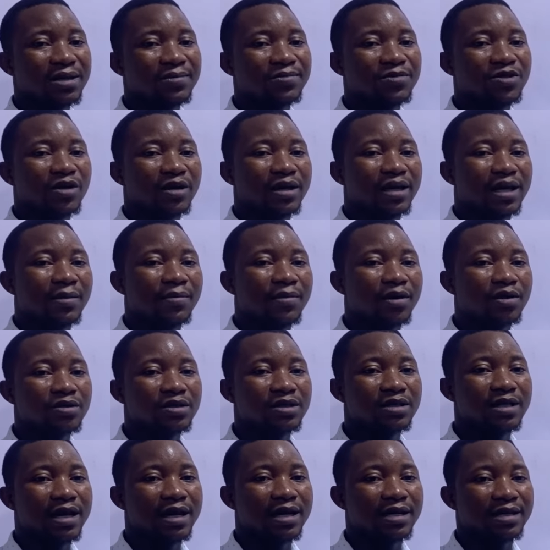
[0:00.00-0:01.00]
I'm talking about
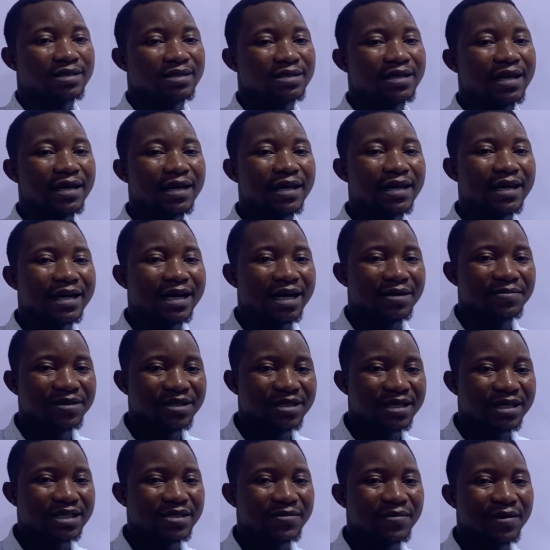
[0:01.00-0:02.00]
here is the income
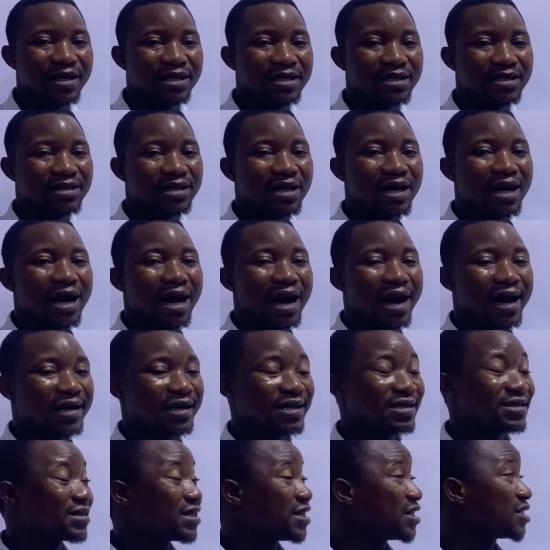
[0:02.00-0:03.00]
statement and
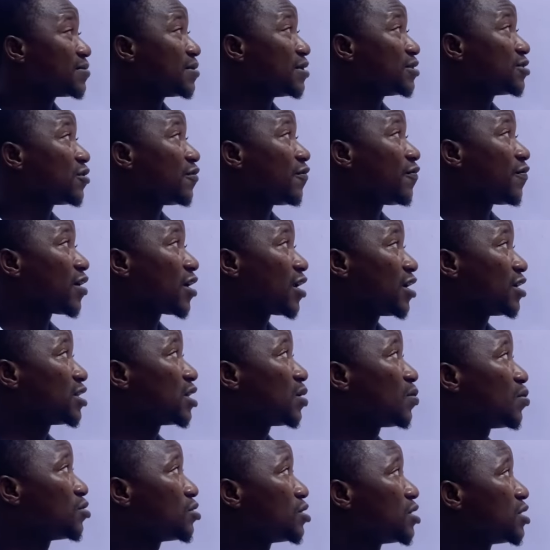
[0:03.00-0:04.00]
the statement of
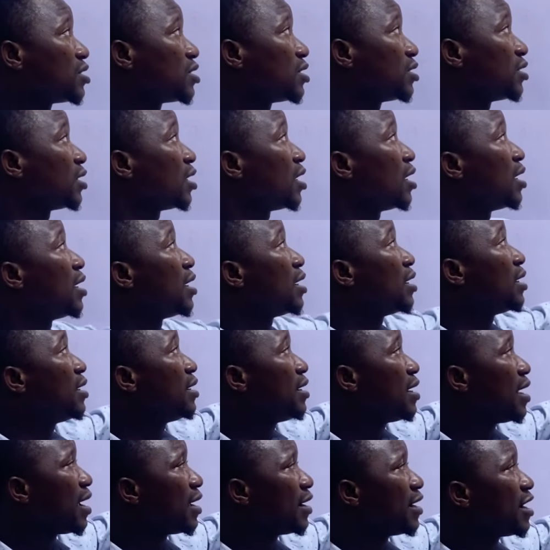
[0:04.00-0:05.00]
financial position.
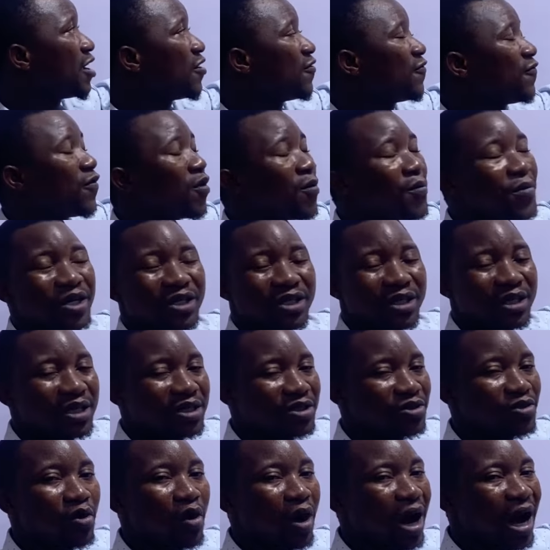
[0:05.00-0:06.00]
Here, the information
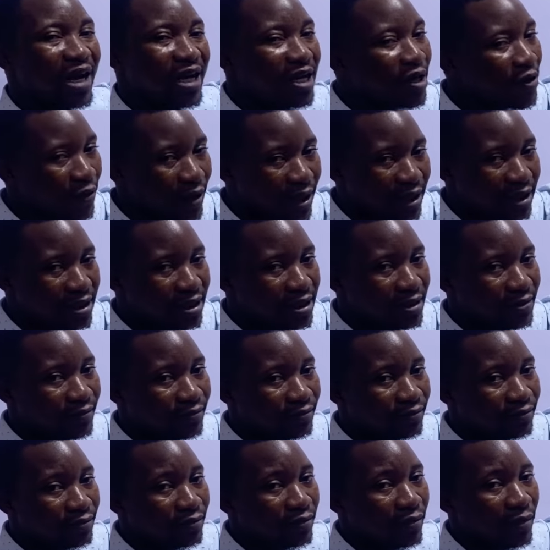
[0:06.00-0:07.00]
is not adequate.
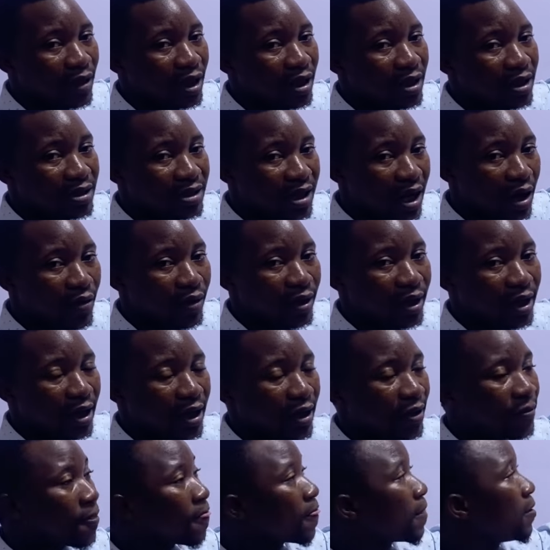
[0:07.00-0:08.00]
Is that
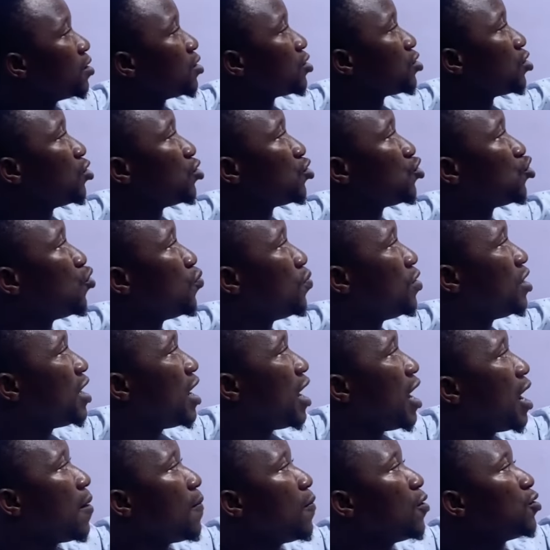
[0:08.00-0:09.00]
okay? So to be
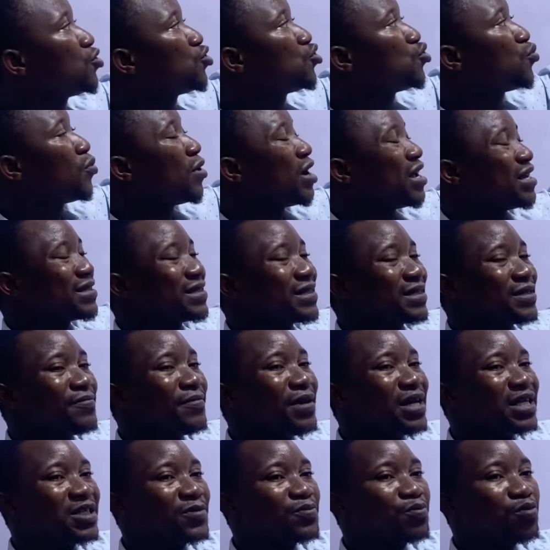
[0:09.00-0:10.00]
able to
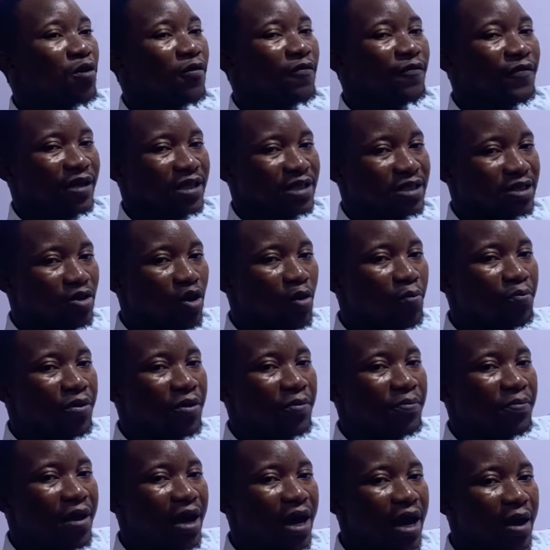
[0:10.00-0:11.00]
estimate profits or
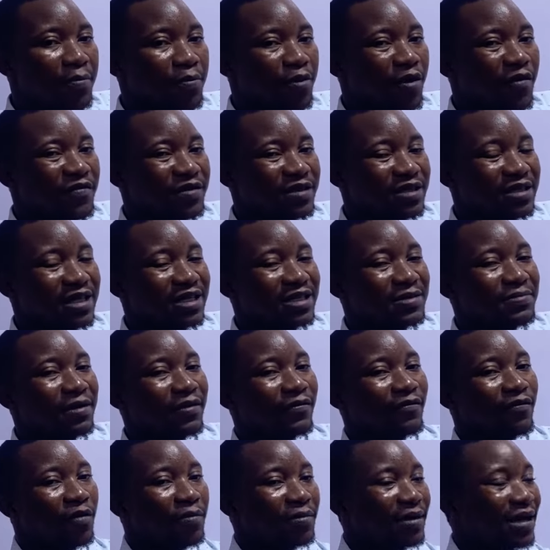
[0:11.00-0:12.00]
prepare a profit statement
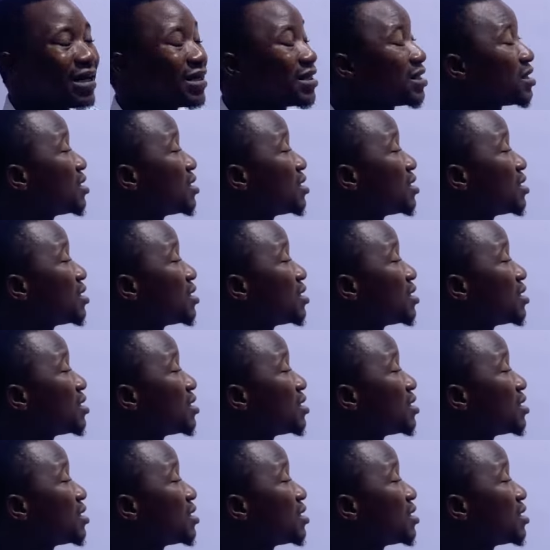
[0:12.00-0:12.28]
from that,